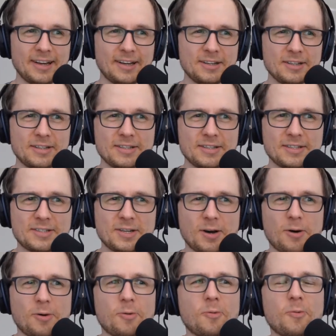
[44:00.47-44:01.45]

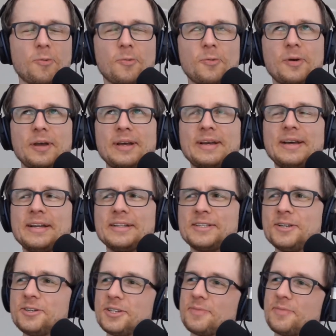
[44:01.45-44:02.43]
So it's
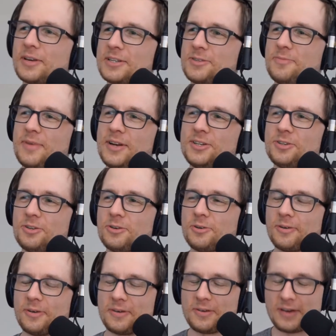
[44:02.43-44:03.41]
interesting because you mentioned
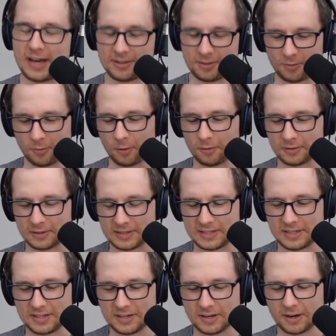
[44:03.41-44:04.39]
you had the role of the
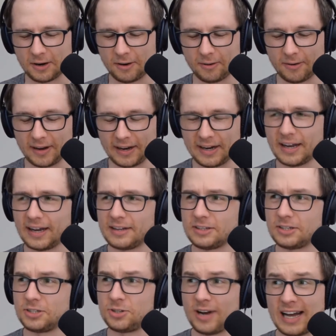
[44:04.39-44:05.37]
CTO, and
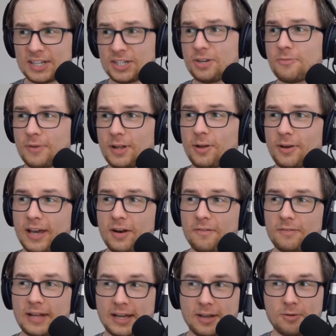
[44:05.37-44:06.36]
did you actually relocate it?
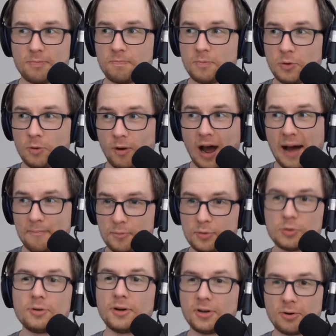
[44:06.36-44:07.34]
Like you
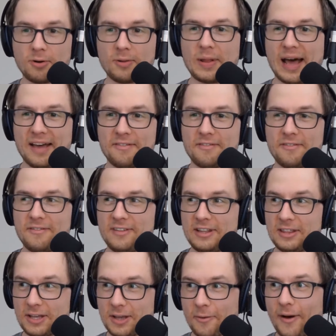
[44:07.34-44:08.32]
uprooted your life in the
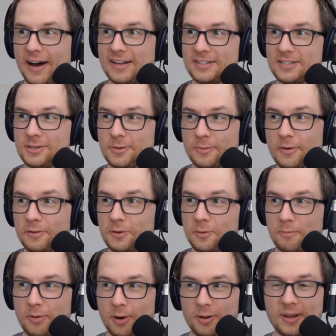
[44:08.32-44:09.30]
US to move to
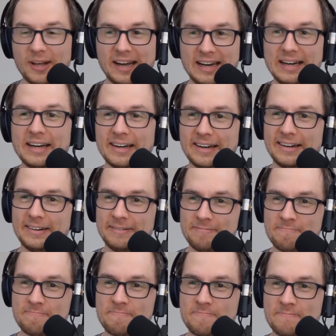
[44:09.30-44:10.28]
Berlin? Yeah,
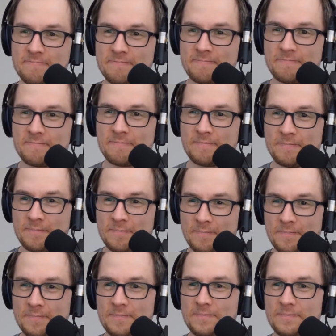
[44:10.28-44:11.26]

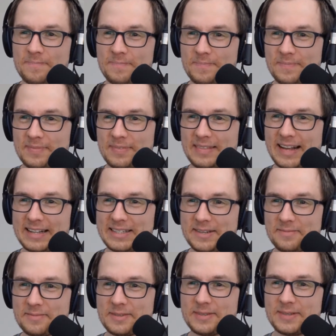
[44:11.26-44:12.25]
we lived in
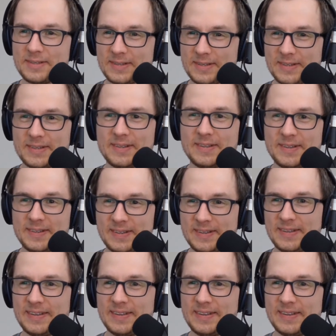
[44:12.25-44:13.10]
Washington, D.C. at the time.